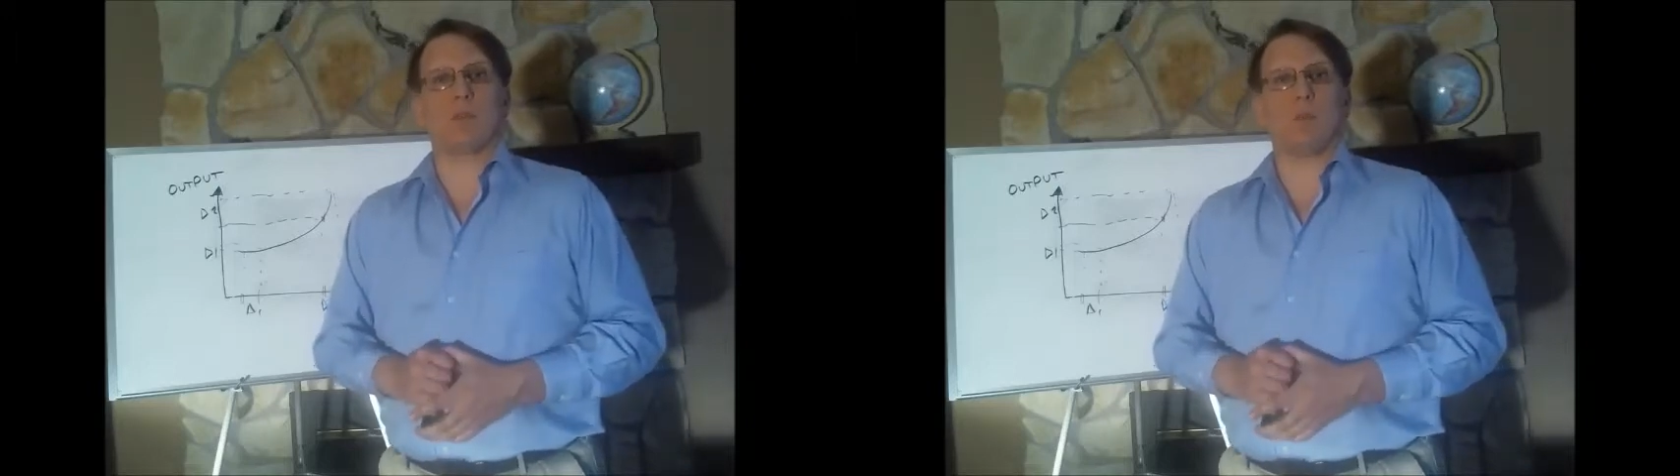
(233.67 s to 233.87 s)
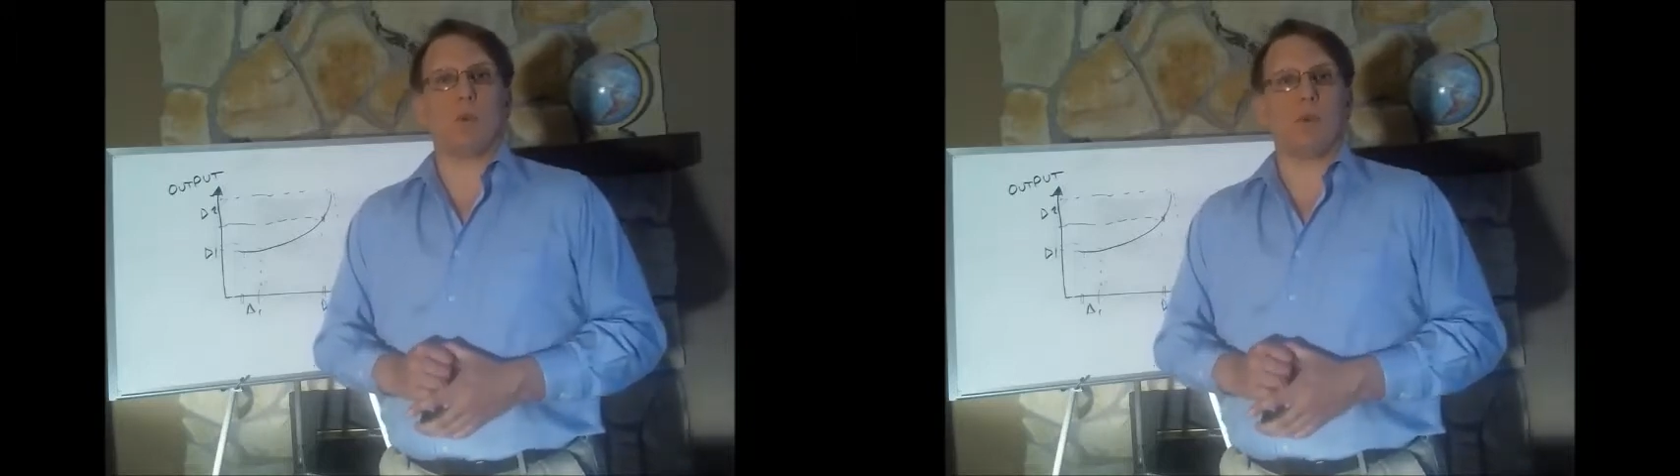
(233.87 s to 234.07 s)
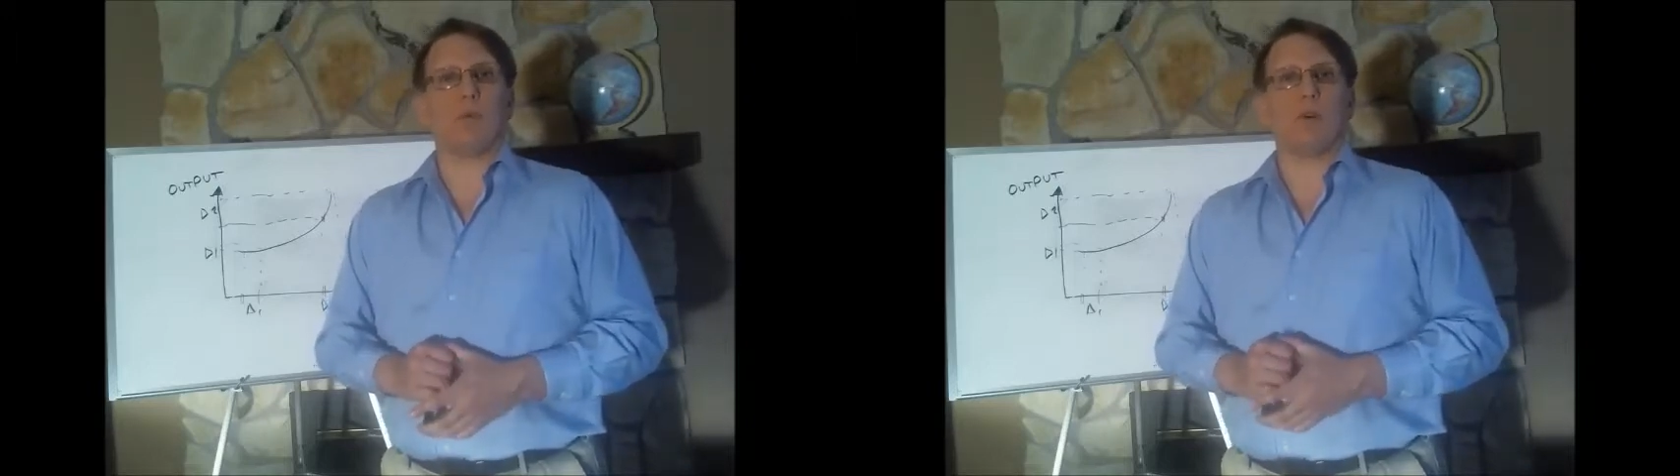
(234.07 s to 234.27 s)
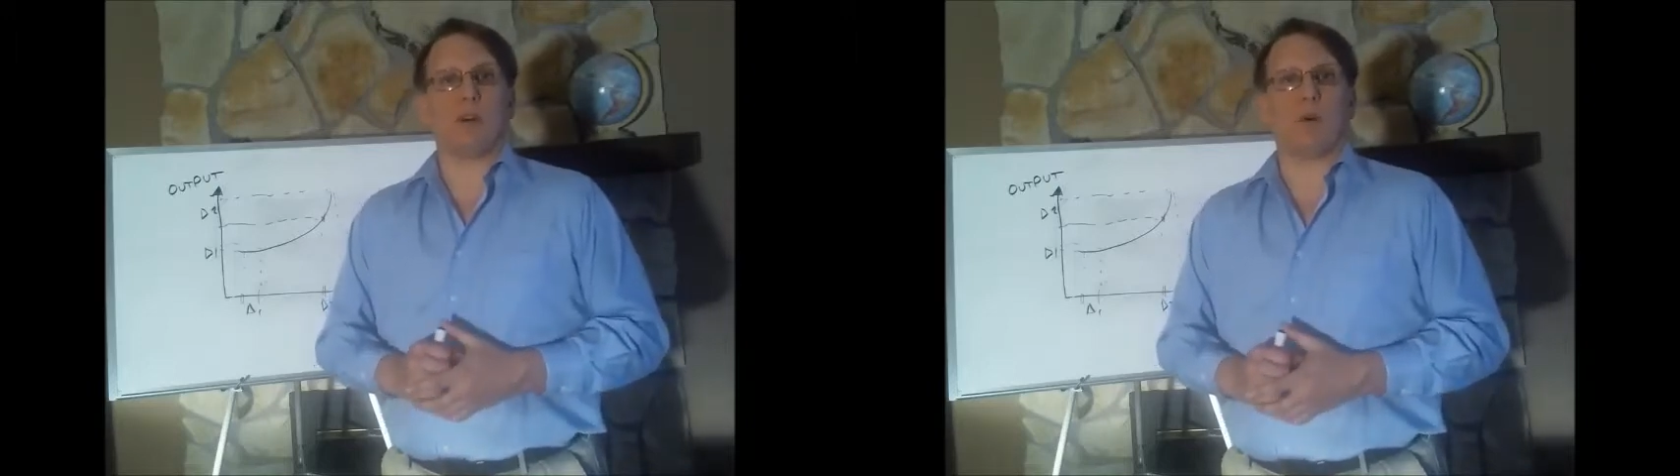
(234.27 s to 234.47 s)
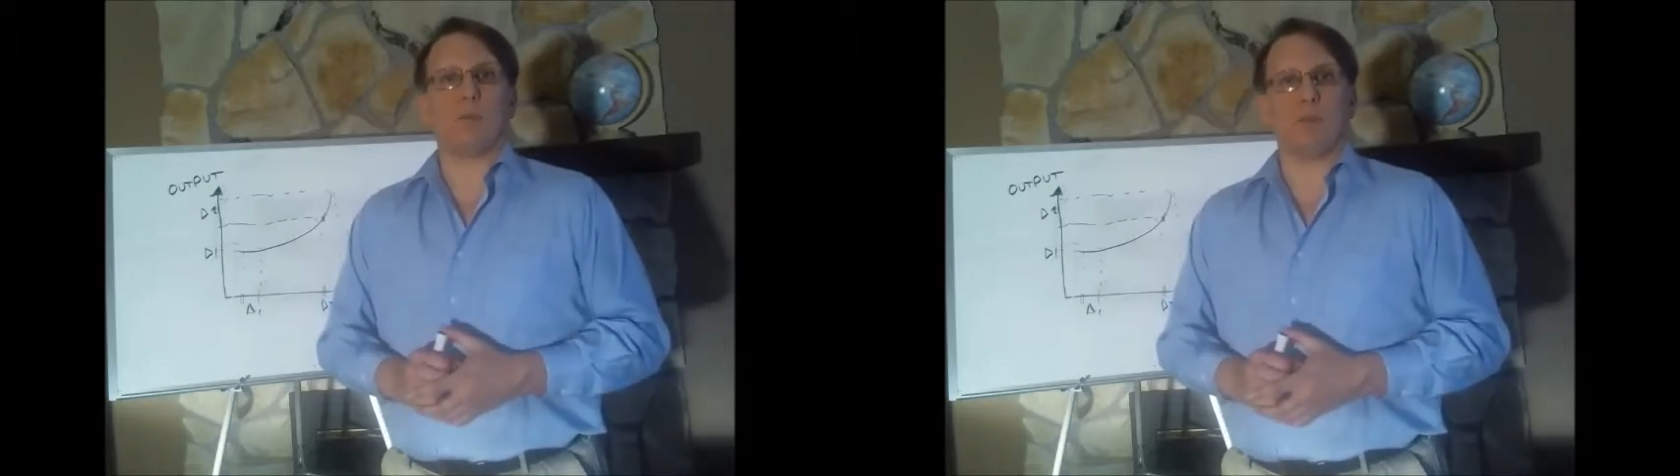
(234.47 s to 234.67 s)
We will
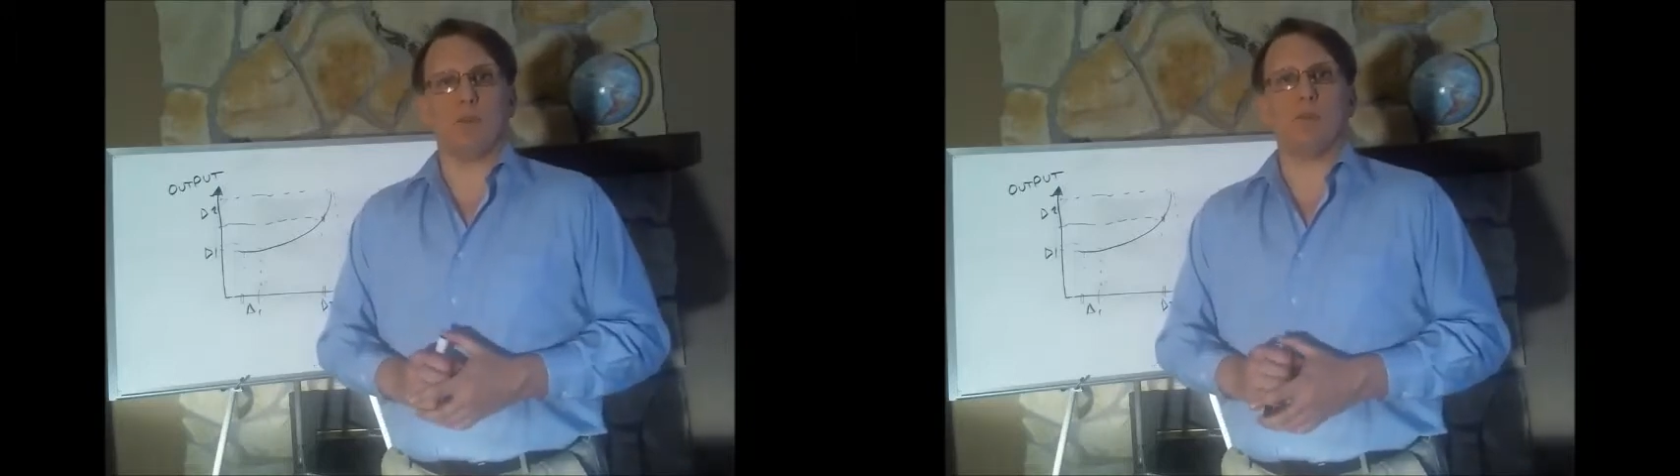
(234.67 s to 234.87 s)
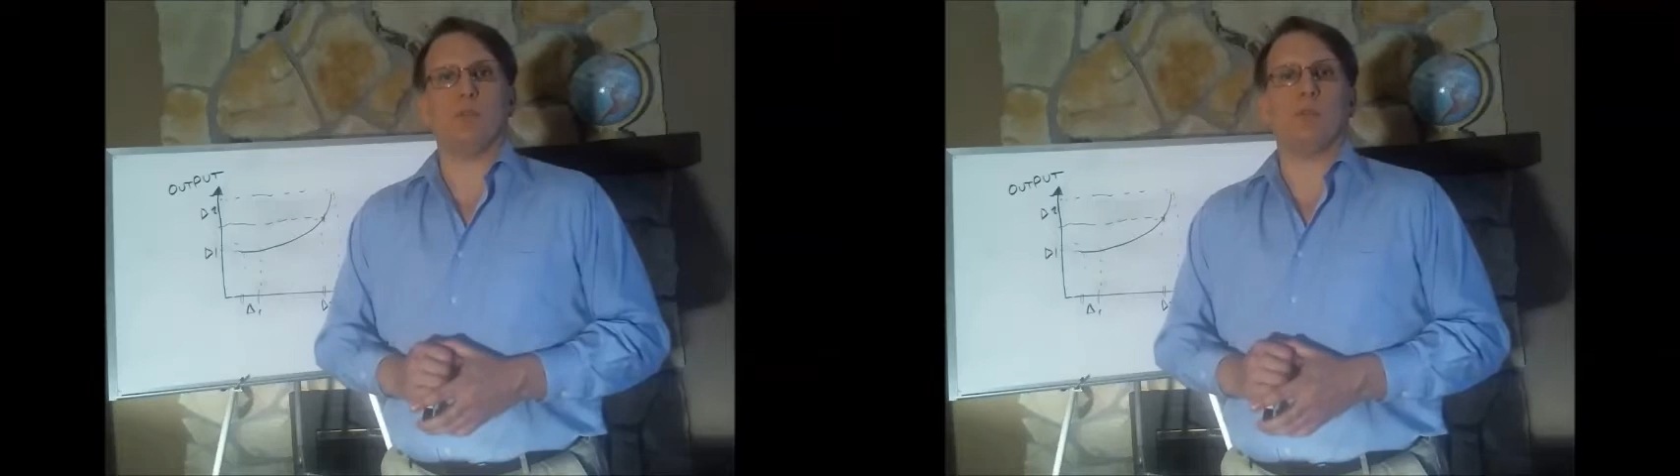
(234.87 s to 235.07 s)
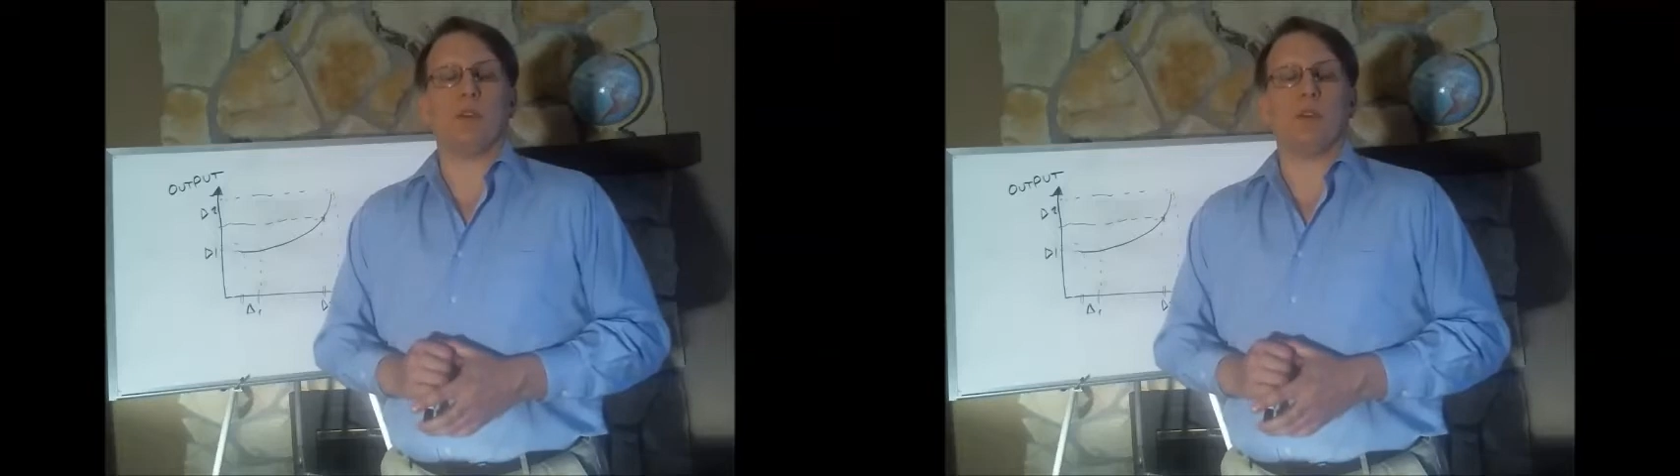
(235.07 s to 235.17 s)
help you